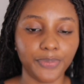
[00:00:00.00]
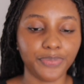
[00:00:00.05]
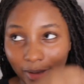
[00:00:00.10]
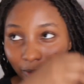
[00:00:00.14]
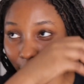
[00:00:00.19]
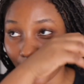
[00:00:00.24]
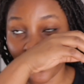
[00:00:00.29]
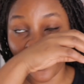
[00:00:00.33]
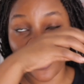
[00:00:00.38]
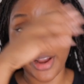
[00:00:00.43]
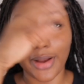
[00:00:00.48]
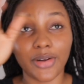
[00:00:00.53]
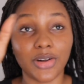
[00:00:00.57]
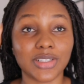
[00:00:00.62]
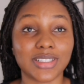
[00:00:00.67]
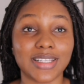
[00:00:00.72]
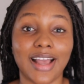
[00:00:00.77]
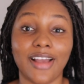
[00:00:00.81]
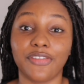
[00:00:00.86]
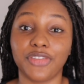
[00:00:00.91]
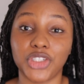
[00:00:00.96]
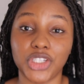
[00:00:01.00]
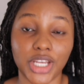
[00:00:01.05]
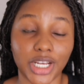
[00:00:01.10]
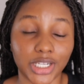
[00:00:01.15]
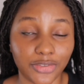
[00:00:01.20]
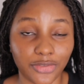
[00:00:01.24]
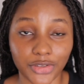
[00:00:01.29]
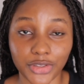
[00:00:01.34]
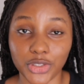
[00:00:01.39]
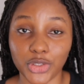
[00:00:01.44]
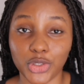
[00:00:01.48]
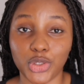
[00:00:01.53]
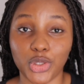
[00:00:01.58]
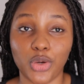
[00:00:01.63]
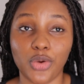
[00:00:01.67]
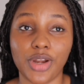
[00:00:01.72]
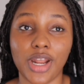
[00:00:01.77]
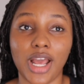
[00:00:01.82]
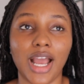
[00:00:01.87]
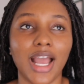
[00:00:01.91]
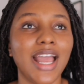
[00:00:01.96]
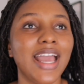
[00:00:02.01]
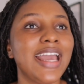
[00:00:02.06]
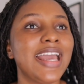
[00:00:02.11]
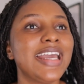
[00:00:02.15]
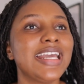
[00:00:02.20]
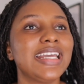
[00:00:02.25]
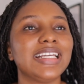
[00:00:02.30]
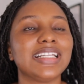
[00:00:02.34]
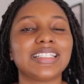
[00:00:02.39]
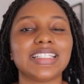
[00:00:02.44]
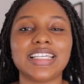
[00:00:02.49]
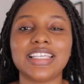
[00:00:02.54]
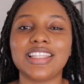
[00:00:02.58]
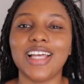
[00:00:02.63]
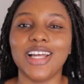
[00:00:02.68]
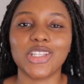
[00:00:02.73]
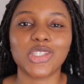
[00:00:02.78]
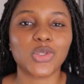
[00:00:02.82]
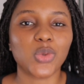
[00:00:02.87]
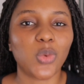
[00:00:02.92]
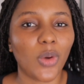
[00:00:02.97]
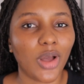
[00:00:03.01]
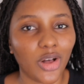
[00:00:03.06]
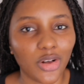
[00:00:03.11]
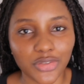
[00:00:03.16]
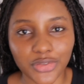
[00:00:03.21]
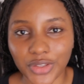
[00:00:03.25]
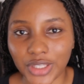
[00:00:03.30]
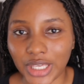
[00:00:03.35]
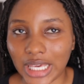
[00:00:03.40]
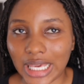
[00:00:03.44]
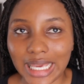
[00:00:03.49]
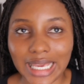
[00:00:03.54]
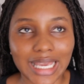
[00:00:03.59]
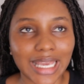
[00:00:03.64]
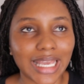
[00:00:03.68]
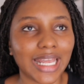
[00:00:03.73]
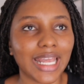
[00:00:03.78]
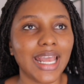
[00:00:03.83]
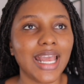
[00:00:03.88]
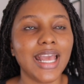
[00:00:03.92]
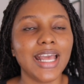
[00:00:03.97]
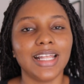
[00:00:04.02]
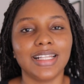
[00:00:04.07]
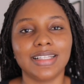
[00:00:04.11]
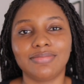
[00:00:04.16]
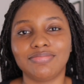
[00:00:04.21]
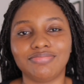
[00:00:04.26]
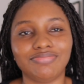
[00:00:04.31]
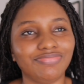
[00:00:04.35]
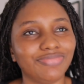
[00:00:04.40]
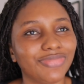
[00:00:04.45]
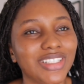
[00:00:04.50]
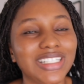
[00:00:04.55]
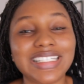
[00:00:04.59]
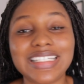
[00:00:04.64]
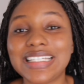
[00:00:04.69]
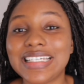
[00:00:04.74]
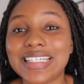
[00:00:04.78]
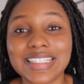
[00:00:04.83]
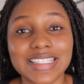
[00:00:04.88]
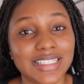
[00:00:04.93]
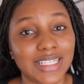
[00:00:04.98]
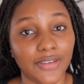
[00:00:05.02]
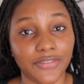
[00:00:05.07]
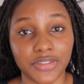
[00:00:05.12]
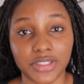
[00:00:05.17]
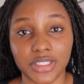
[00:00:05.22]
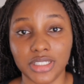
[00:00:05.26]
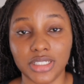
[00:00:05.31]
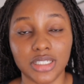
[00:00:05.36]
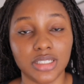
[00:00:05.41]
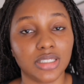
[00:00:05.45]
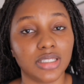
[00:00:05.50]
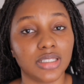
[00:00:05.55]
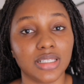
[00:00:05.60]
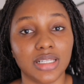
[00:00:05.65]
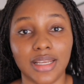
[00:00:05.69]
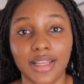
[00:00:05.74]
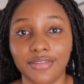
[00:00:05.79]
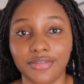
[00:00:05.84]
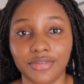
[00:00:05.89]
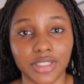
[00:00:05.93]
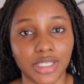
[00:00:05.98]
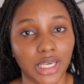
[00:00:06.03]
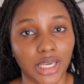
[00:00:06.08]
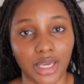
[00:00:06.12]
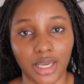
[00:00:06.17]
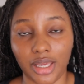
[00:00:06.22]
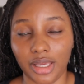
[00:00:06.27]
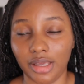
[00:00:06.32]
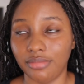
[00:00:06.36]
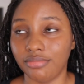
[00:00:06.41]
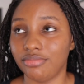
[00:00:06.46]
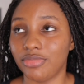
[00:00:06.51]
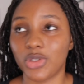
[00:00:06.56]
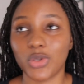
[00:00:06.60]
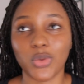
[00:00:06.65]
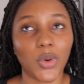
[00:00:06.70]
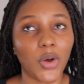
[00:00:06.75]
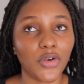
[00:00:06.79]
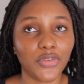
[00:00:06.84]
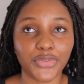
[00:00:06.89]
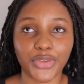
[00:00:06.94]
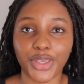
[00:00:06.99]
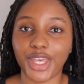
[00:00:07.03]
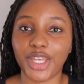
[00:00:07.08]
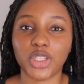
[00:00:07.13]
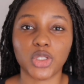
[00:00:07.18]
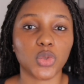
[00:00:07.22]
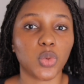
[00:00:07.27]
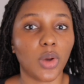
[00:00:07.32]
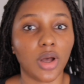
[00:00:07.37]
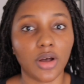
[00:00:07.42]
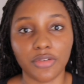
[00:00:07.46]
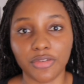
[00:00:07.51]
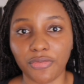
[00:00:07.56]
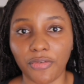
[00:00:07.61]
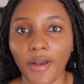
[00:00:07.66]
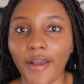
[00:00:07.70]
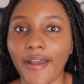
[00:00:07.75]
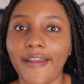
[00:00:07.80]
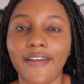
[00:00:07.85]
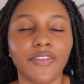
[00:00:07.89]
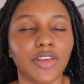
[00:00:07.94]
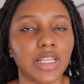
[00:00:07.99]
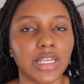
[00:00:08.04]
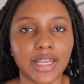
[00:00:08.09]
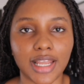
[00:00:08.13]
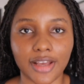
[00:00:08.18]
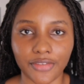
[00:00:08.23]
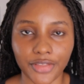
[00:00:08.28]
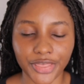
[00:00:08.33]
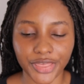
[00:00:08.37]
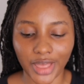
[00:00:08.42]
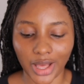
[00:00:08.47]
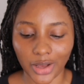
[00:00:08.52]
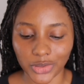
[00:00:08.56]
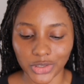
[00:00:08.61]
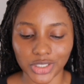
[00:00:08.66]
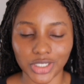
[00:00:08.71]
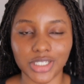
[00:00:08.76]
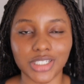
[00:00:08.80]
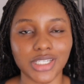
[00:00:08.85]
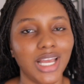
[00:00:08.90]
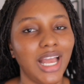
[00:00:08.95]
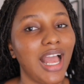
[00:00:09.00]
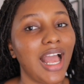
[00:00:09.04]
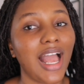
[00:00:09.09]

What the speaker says: Everywhere else I've checked for this toner, it's either 12k, the least I've seen it is 11k, 12k, 12.5, 11,000.